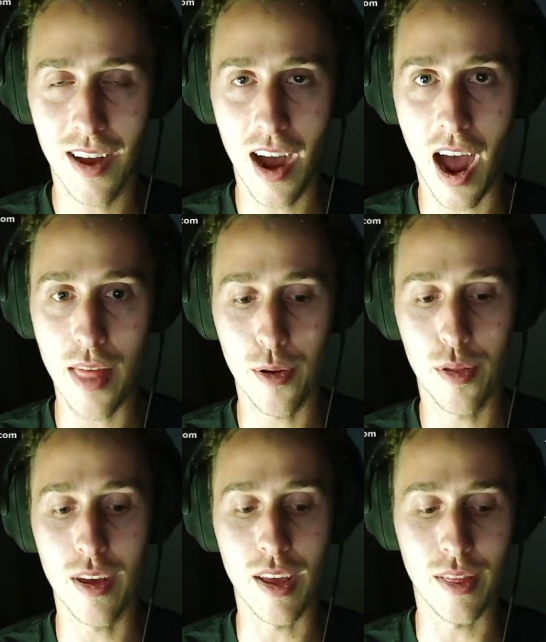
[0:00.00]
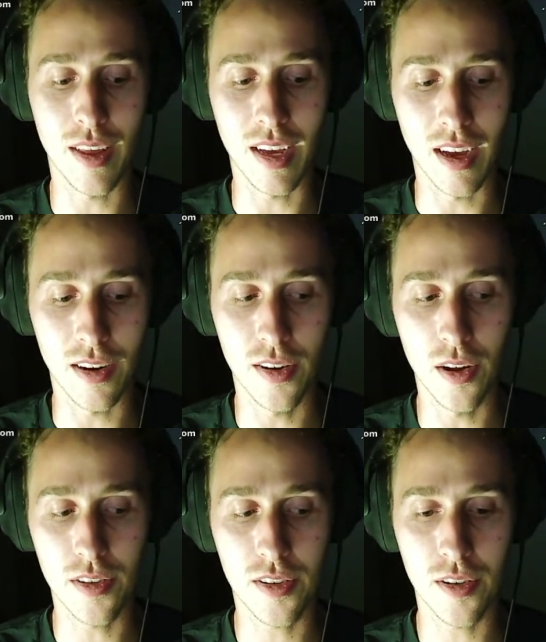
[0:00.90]
either the
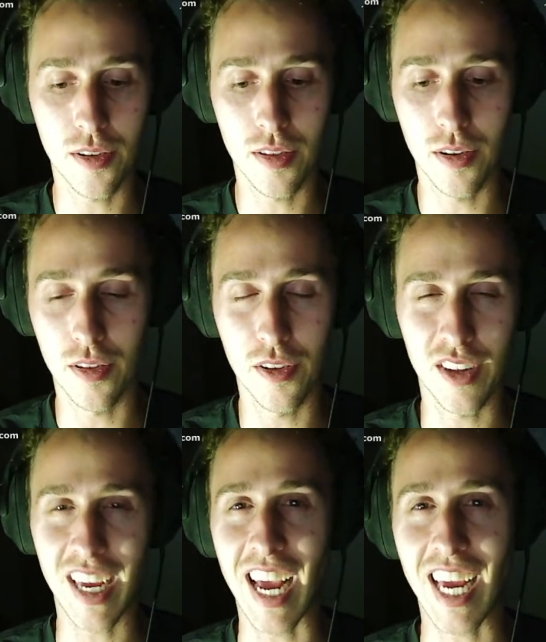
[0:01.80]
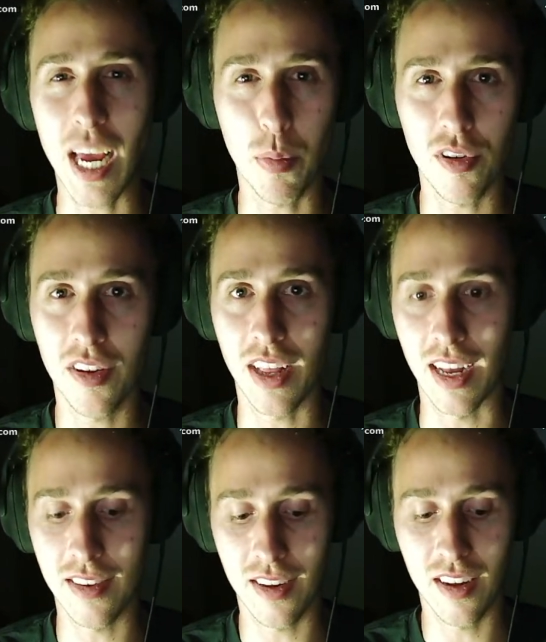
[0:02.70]
adults, there's gatekeepers in the
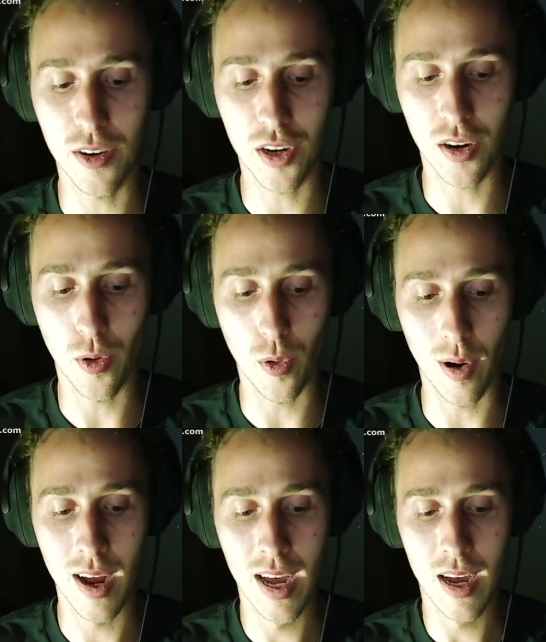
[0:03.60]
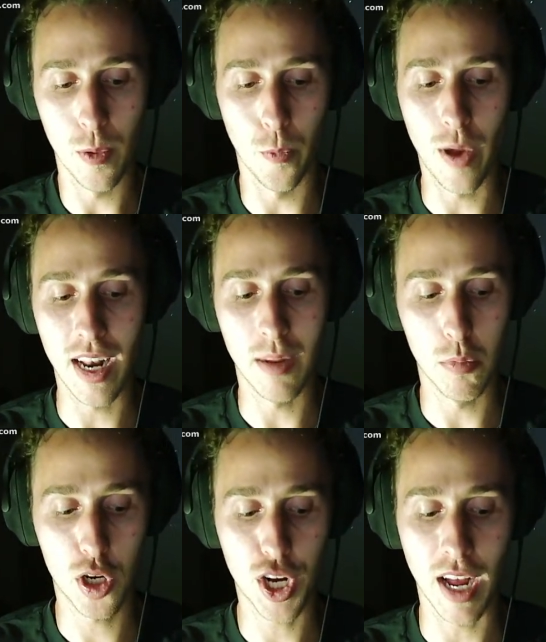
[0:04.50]
institution, or random
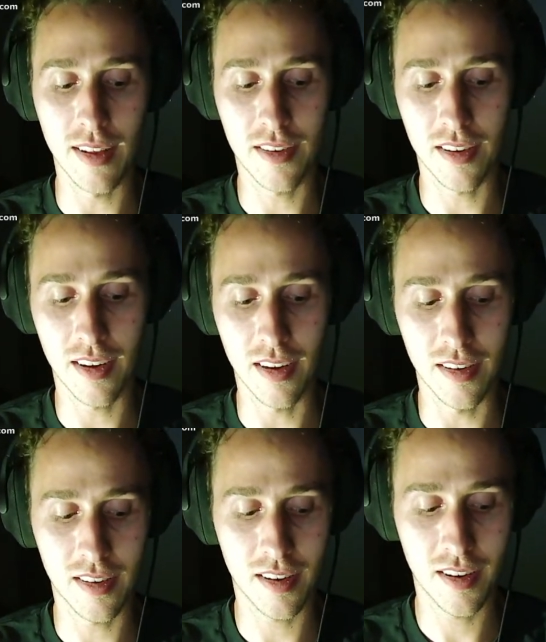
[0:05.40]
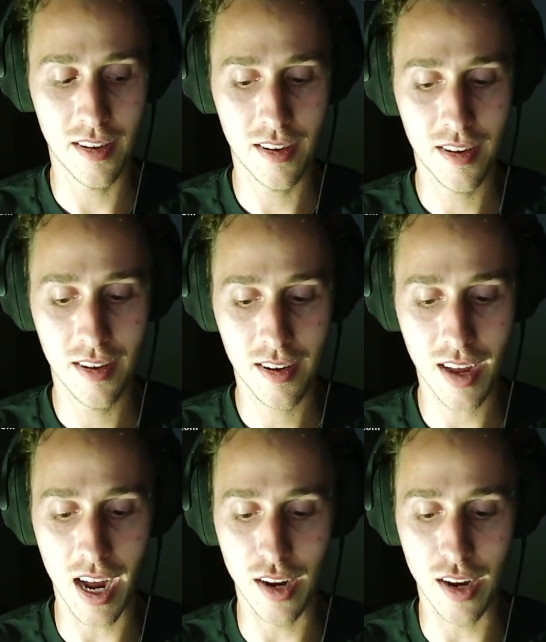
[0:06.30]
chance is kind